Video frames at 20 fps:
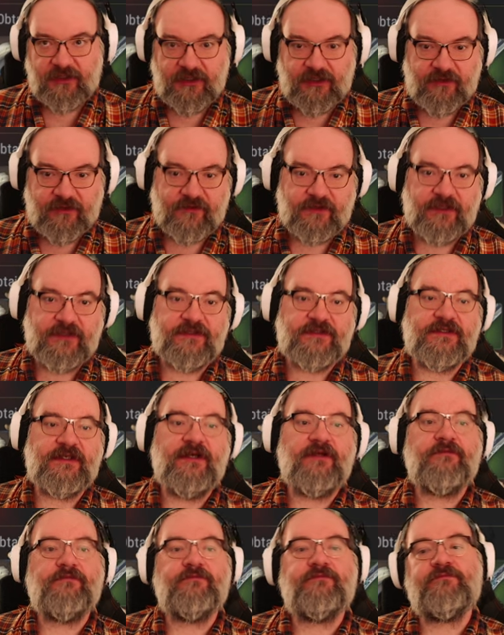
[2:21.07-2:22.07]
If it gets
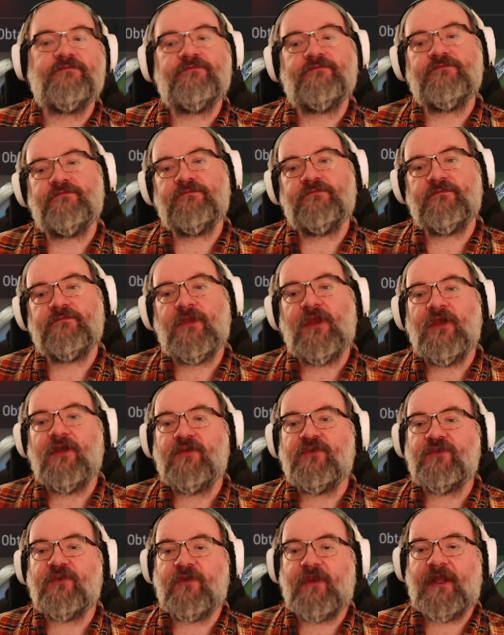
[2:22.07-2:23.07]
there.
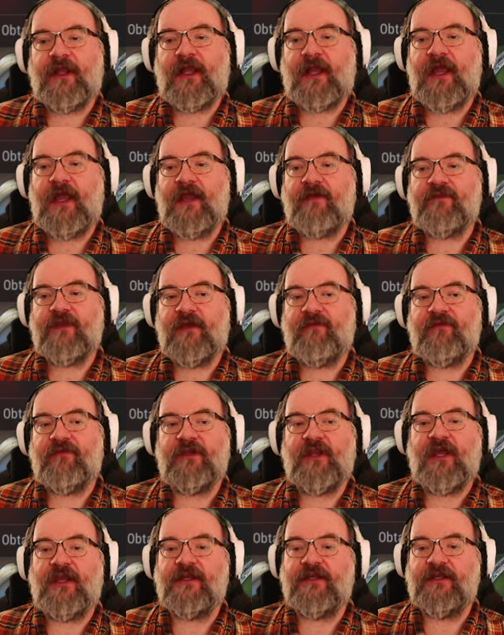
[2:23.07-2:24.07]
So like I have to have a
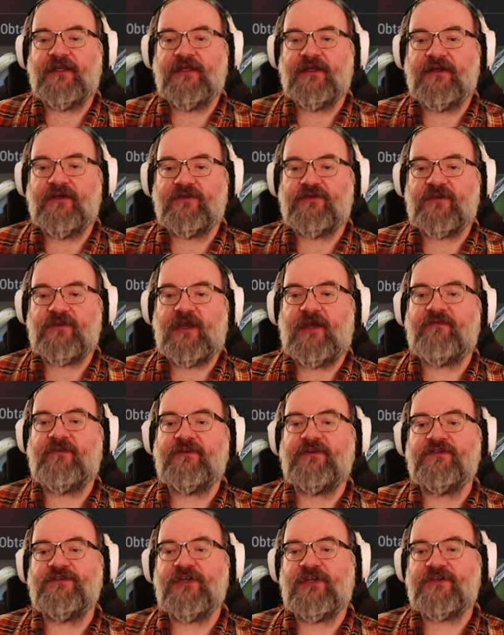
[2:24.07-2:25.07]
knight in here, so I have to
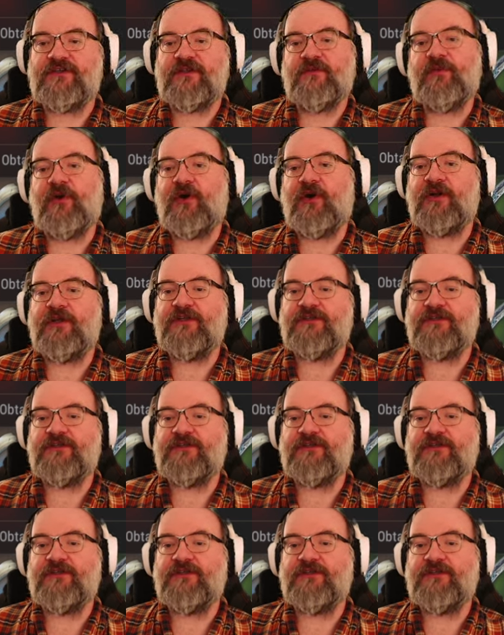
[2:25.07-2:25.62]
adjust the party.